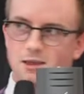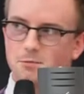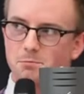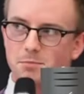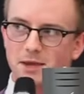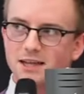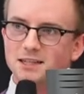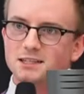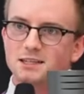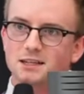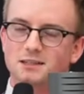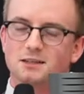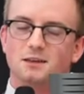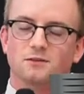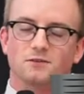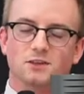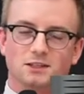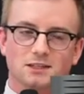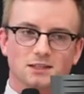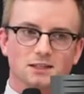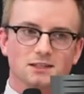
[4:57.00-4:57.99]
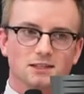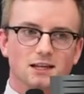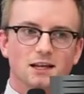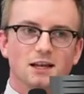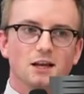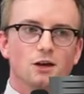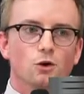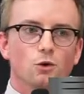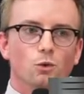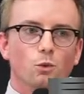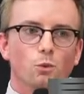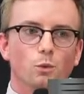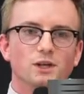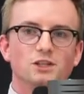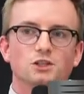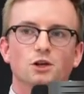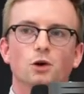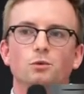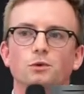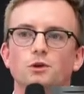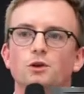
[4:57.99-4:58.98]
And the basics of this is we
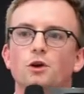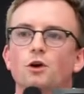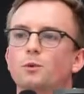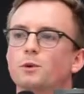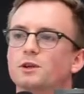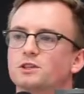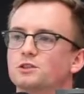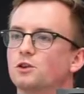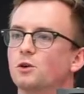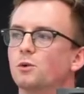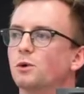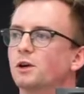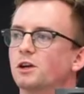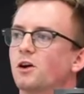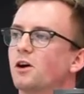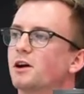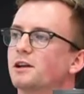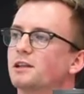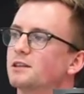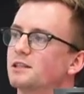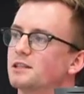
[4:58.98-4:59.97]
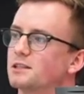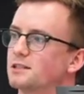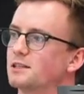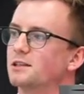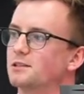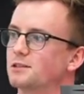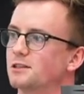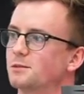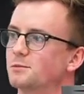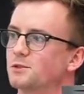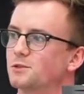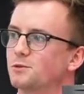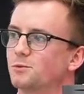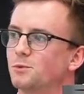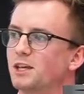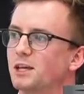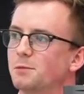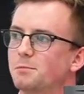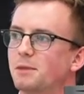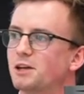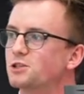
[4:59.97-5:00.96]
don't know what's going on in these systems.
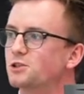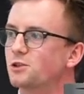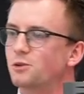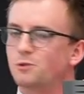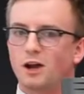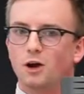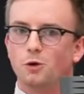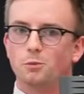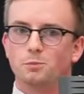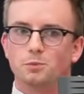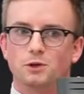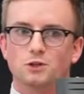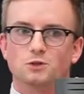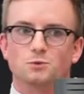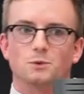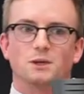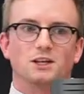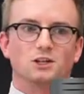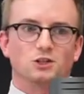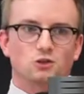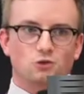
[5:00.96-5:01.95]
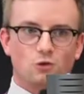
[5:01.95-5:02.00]
We can measure their outputs, we can